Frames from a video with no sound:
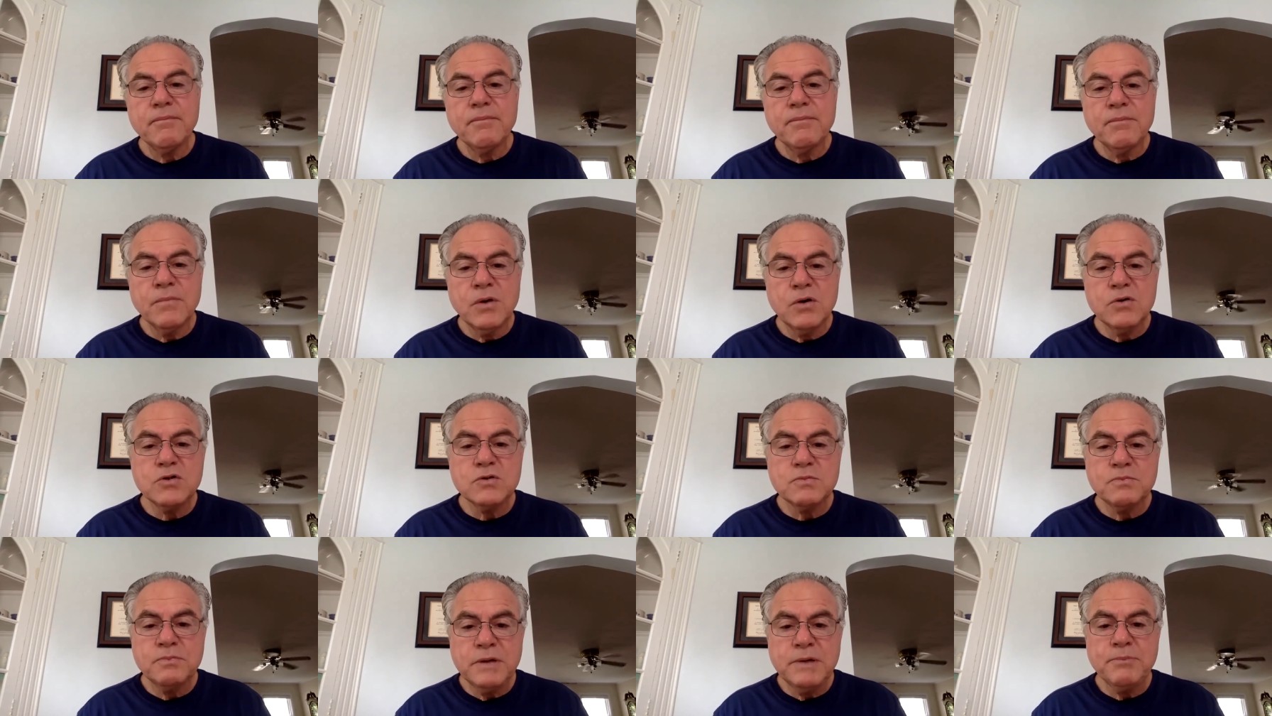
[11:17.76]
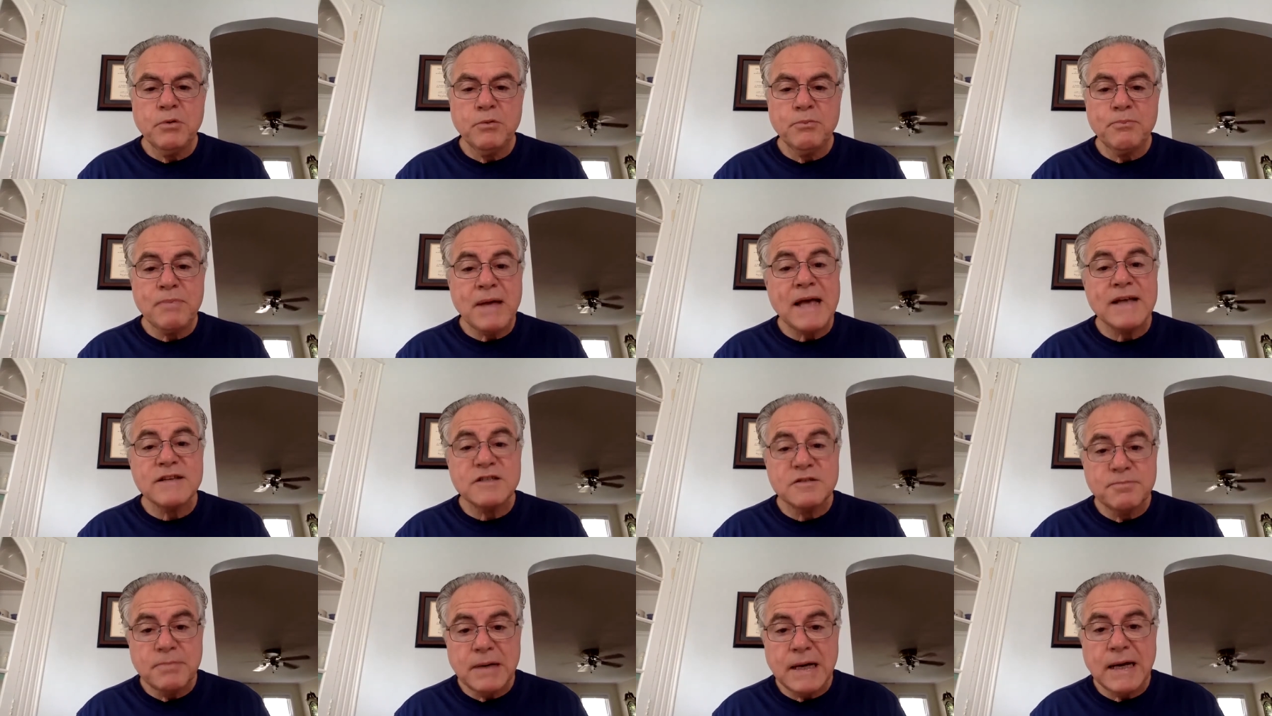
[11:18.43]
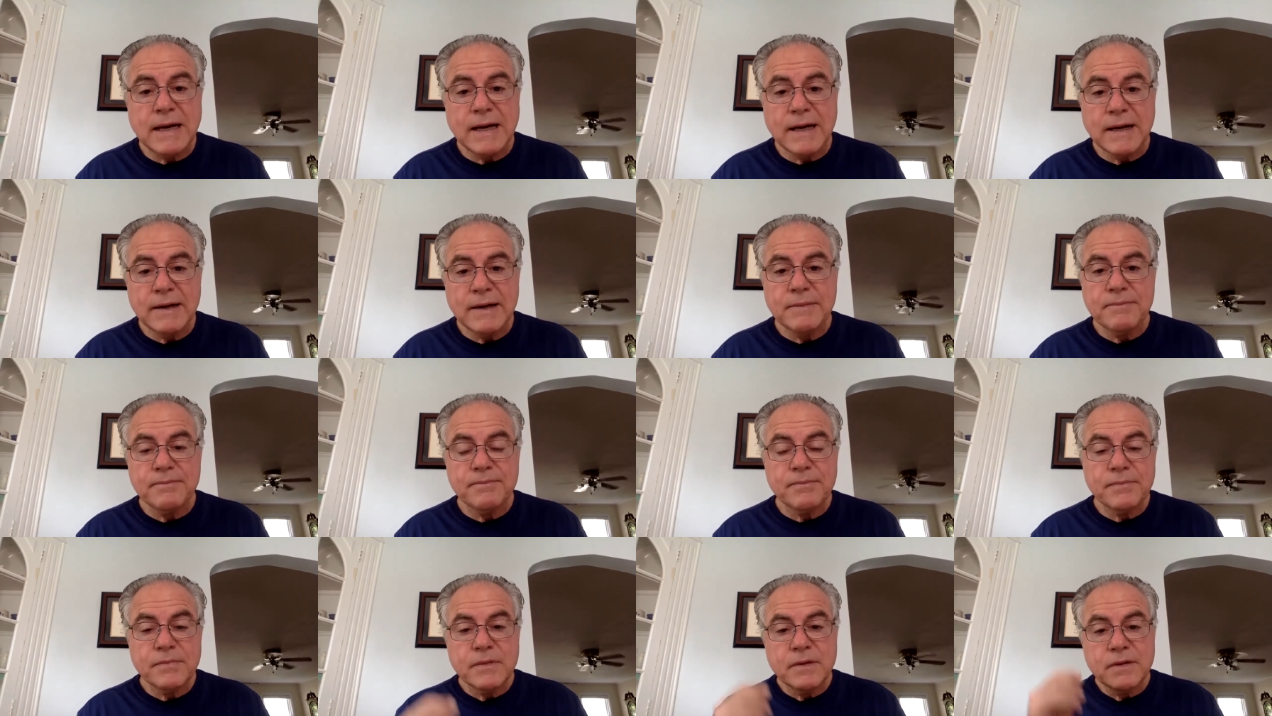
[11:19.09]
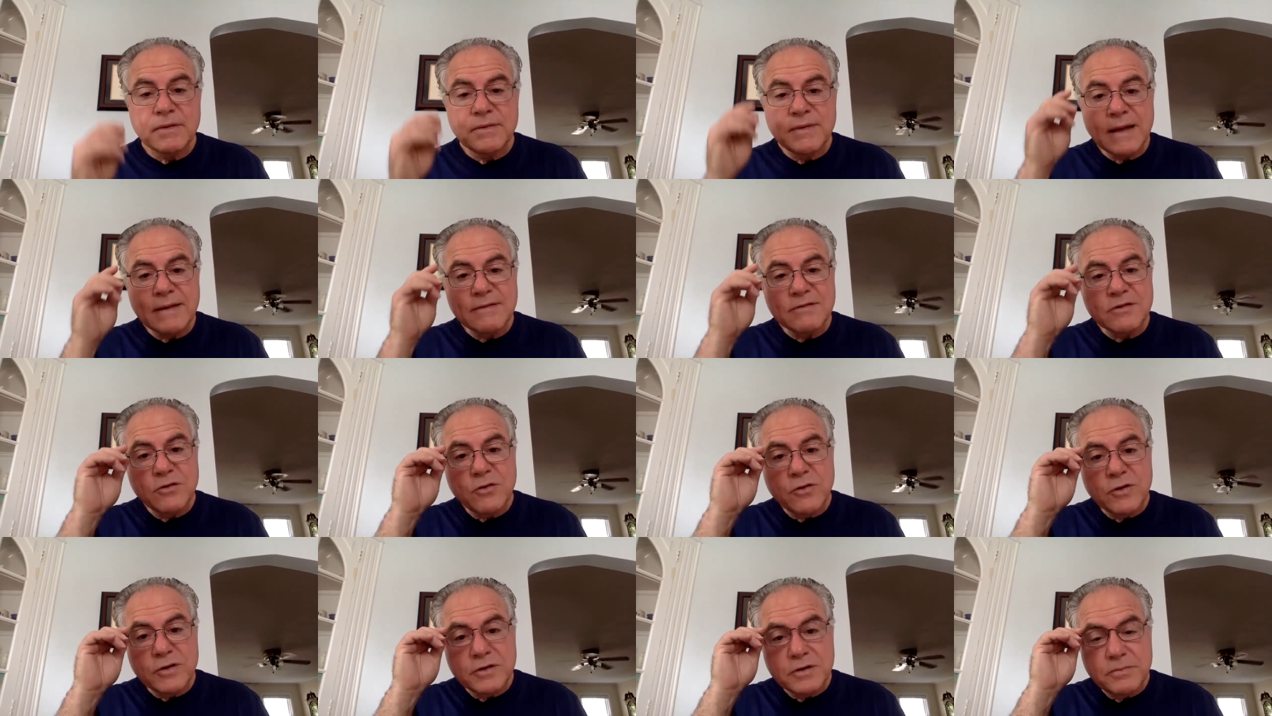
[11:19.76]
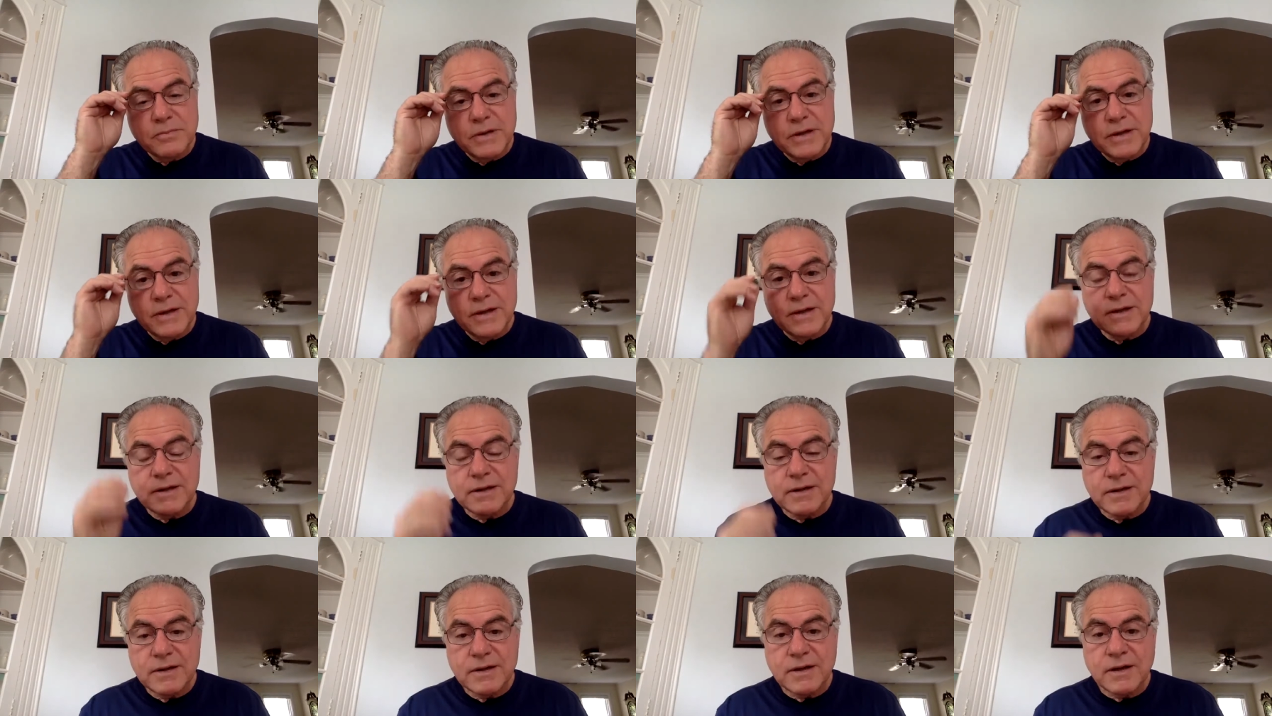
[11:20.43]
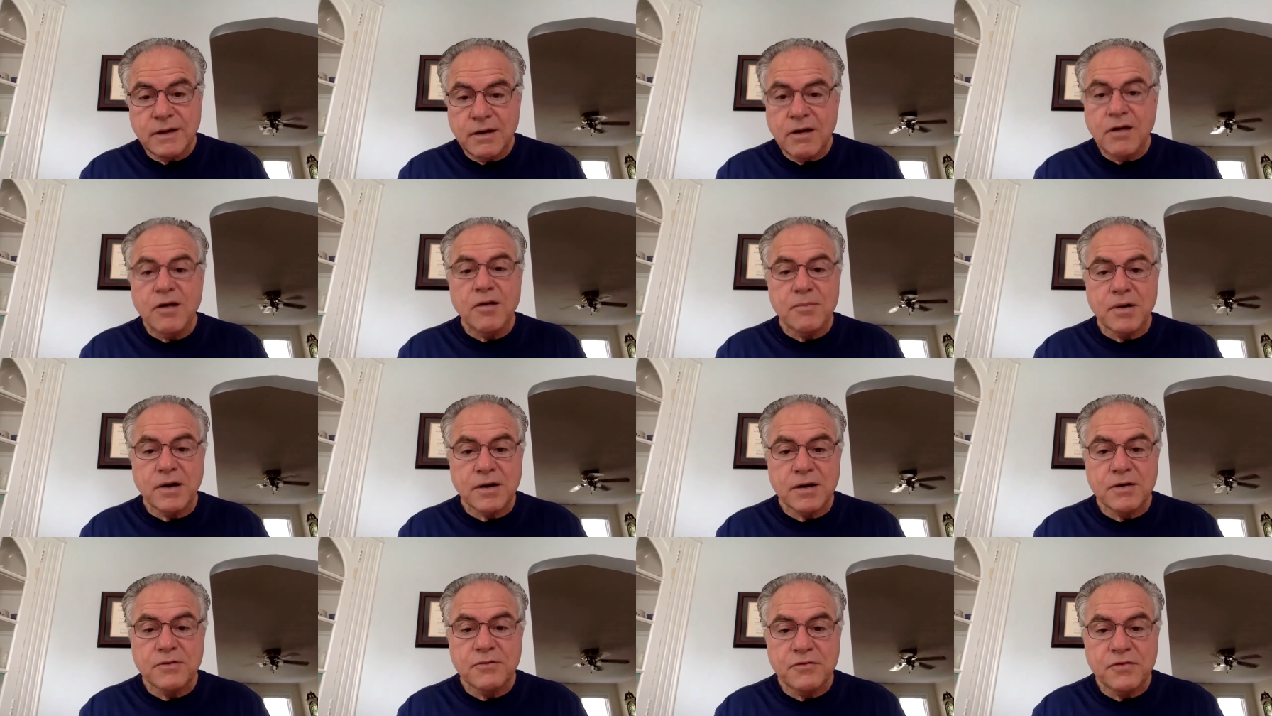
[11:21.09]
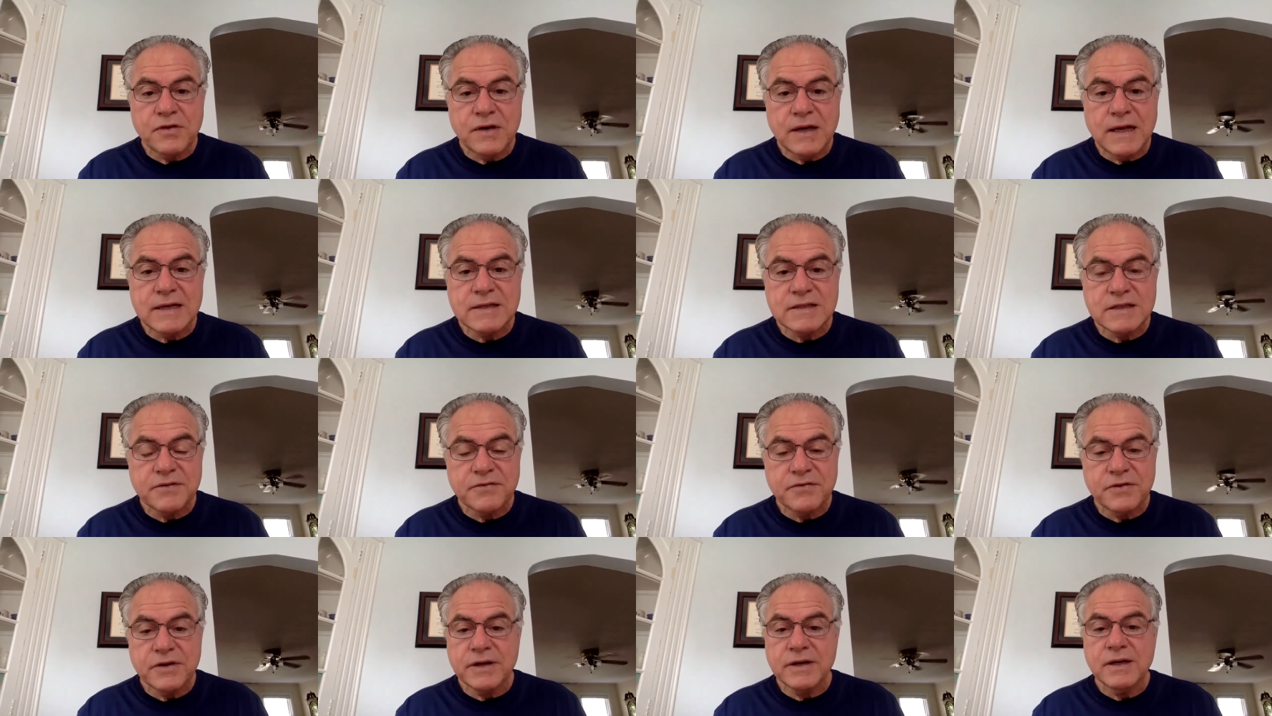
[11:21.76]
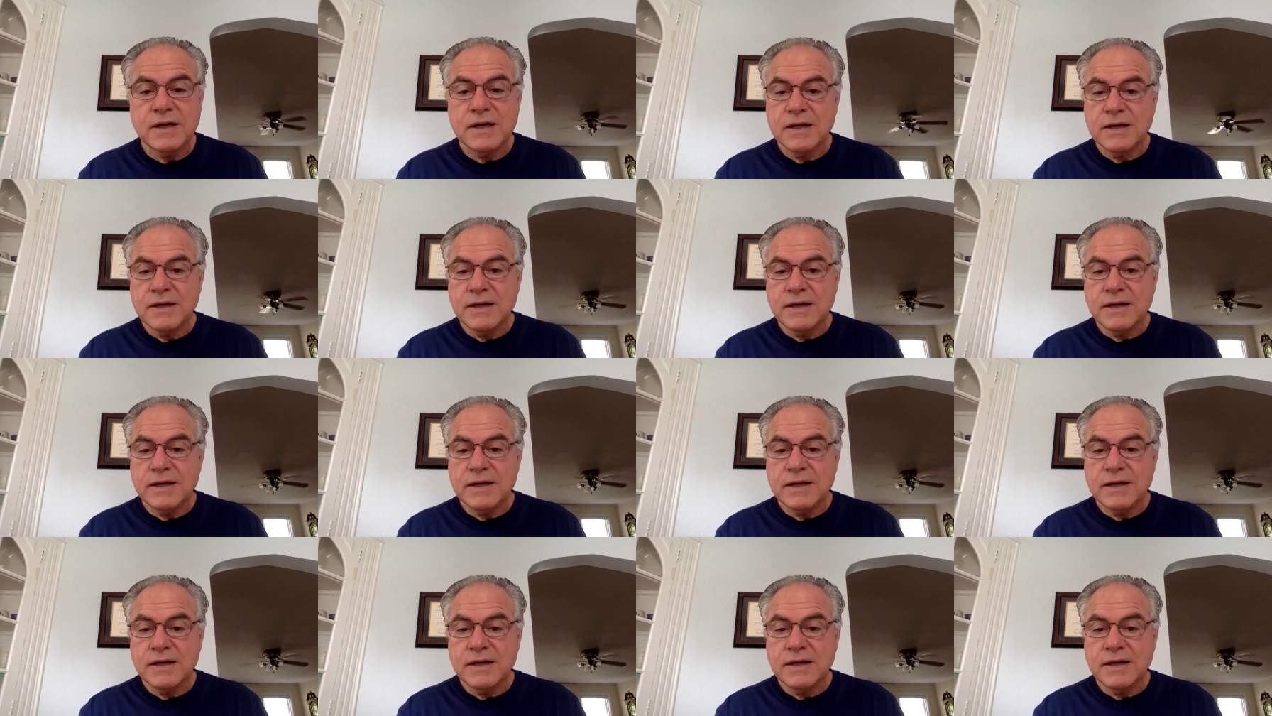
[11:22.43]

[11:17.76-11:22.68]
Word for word: most people pass by. That's going to be a hallmark of philosophy.